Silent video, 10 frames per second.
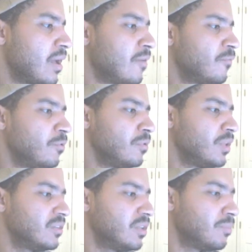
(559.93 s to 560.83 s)
I'm
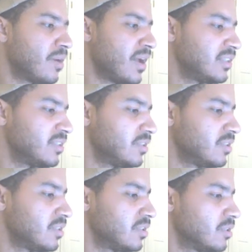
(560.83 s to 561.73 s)
full of
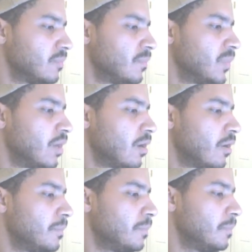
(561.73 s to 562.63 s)
surprises. All right.